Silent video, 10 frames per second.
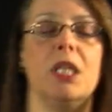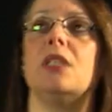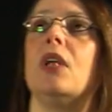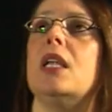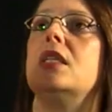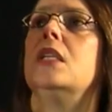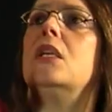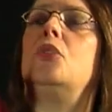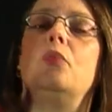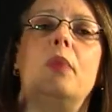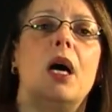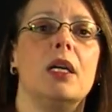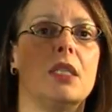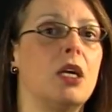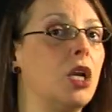The strains in the two
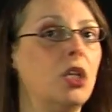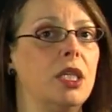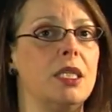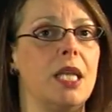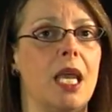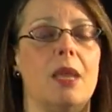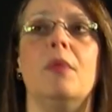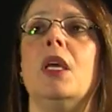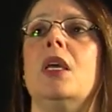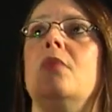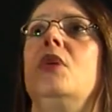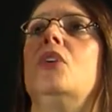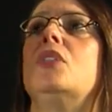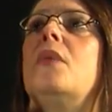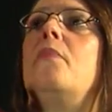bars are not the same
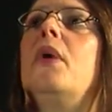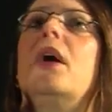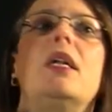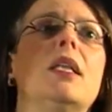because the bar